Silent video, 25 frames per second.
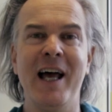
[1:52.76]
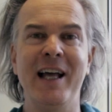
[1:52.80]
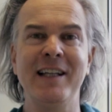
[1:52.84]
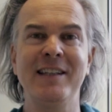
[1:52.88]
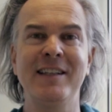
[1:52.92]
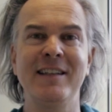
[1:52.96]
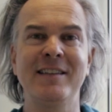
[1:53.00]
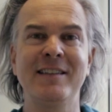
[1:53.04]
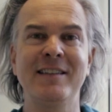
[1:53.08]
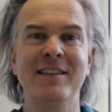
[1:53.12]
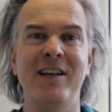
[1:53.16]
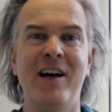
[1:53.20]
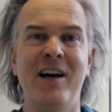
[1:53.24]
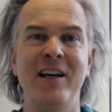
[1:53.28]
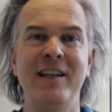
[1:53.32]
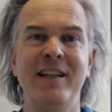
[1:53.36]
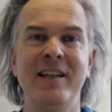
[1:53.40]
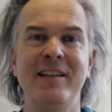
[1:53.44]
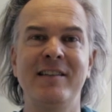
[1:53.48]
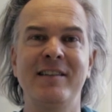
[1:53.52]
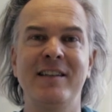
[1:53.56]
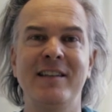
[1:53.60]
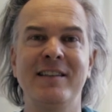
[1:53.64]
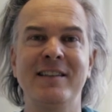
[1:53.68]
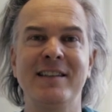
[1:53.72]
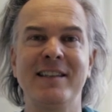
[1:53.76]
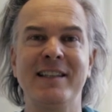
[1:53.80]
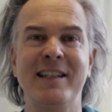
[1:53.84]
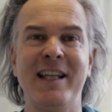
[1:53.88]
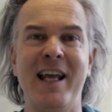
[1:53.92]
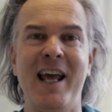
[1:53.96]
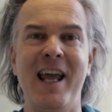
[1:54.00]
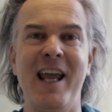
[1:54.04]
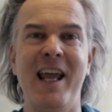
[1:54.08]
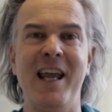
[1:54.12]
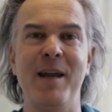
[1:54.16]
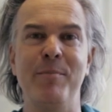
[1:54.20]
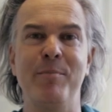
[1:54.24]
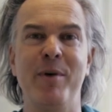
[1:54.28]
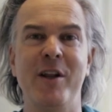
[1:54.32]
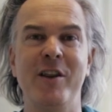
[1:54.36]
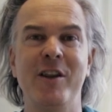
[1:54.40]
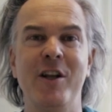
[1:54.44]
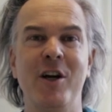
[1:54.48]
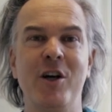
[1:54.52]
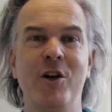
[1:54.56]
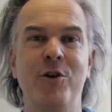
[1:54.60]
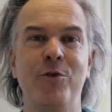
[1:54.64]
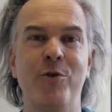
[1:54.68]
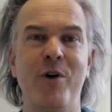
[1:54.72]
had decided to stay, but
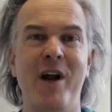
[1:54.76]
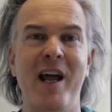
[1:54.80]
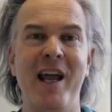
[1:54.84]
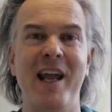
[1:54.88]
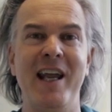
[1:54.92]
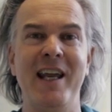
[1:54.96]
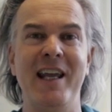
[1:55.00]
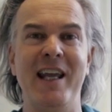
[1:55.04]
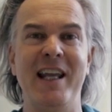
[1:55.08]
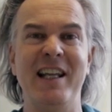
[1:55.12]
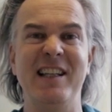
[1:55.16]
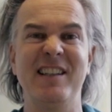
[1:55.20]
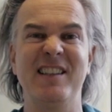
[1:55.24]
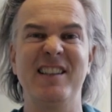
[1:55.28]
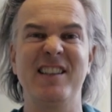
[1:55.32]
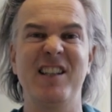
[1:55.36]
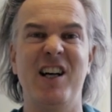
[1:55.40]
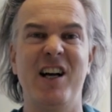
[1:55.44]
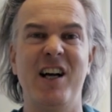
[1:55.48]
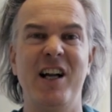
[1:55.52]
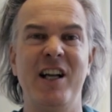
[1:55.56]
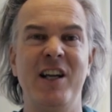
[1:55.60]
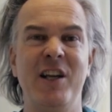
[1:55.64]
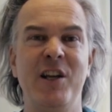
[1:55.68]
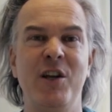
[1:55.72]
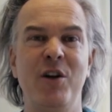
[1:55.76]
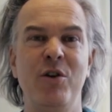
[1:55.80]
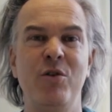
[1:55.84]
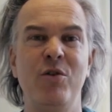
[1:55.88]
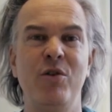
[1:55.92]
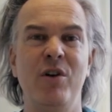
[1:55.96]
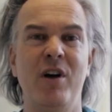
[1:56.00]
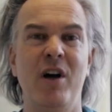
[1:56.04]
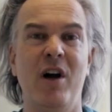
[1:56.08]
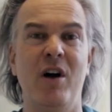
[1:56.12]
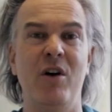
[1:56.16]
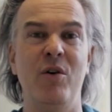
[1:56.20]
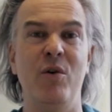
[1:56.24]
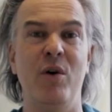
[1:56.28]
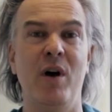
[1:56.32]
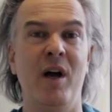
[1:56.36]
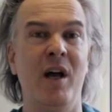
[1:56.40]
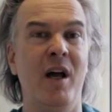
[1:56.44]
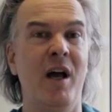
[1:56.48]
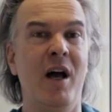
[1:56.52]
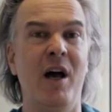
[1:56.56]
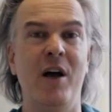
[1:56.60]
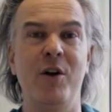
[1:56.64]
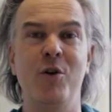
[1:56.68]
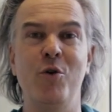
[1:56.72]
the grey inside Hugo
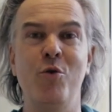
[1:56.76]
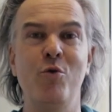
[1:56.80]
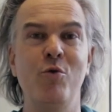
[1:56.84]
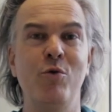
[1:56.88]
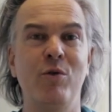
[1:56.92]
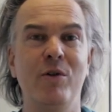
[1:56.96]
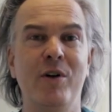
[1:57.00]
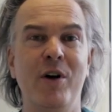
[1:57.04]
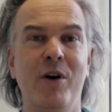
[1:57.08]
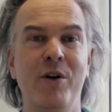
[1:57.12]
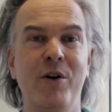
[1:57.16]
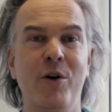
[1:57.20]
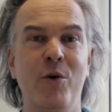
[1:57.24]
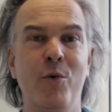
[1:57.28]
had all gone